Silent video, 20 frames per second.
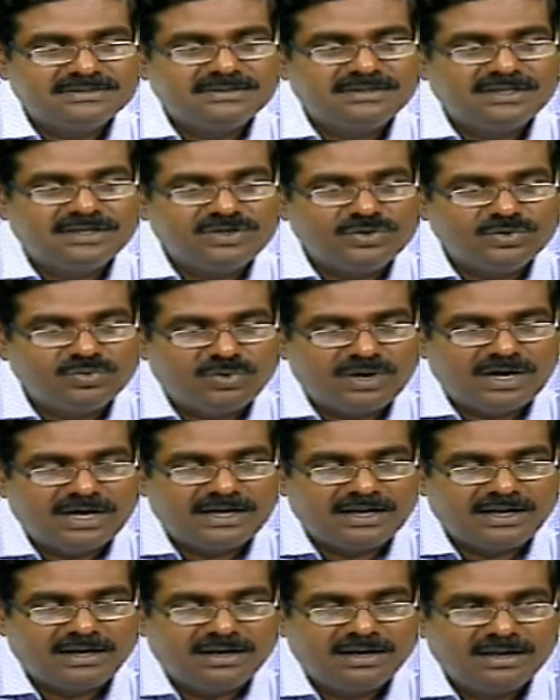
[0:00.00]
the
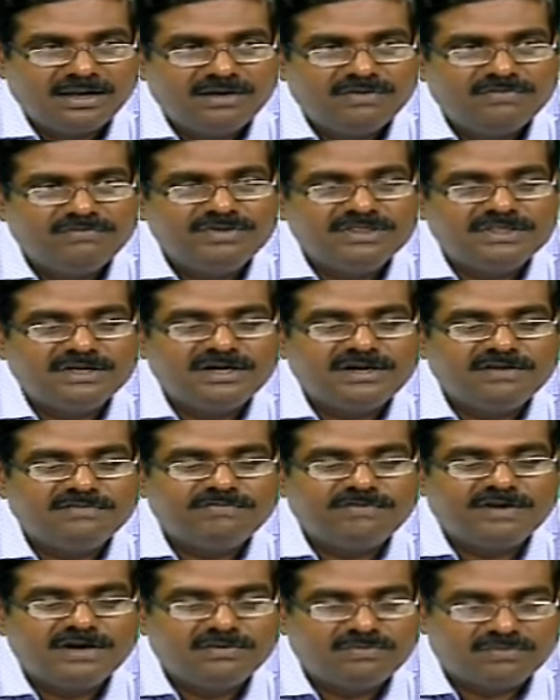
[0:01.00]
URL with a
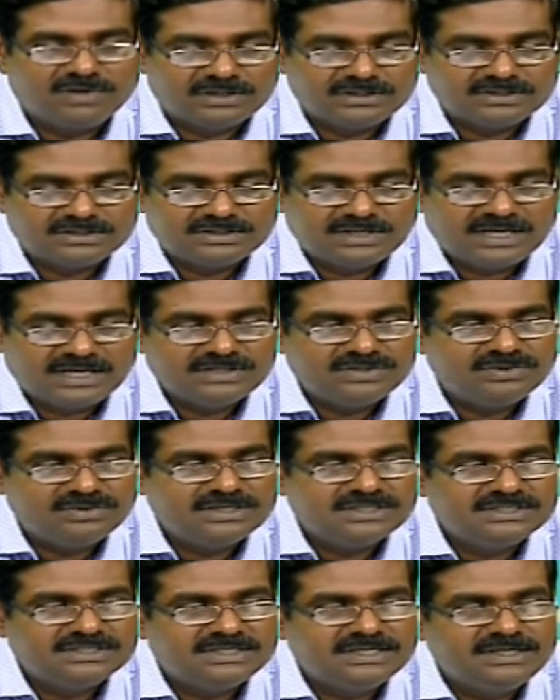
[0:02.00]
different ones. As you
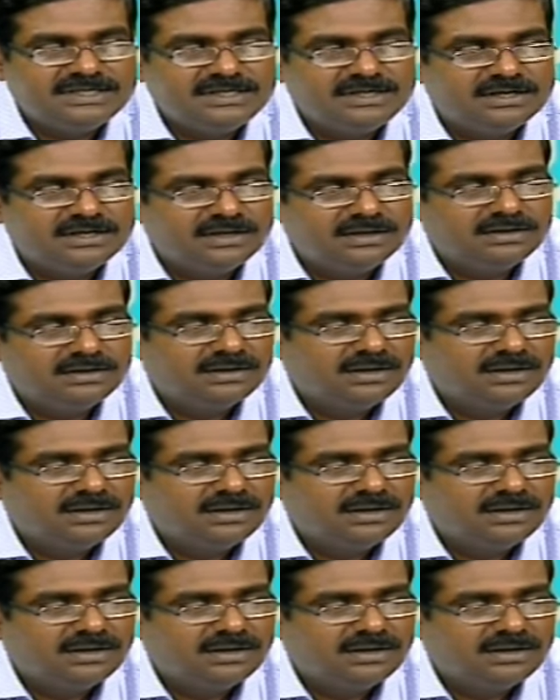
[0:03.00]
can see here,